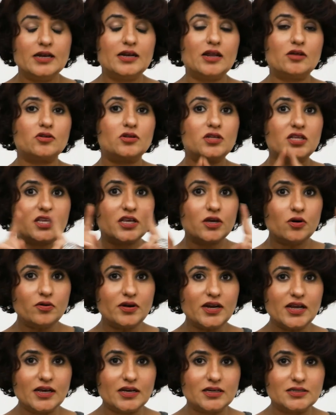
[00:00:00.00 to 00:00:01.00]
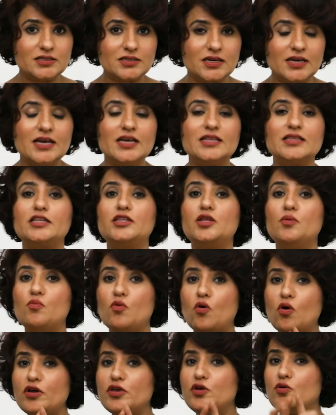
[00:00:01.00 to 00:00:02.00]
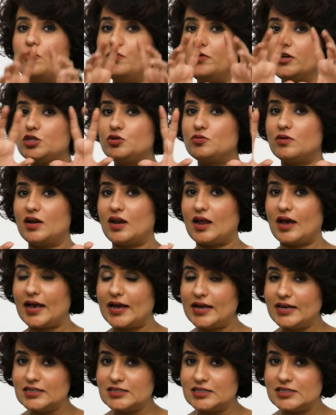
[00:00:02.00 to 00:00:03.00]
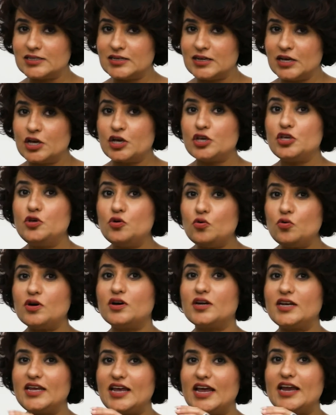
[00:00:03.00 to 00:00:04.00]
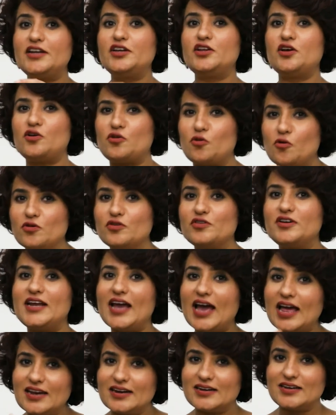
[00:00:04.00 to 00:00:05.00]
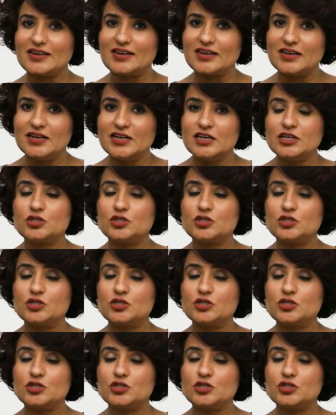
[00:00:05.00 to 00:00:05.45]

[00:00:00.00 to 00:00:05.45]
Now the theory is that the more you visualize, you create your own reality.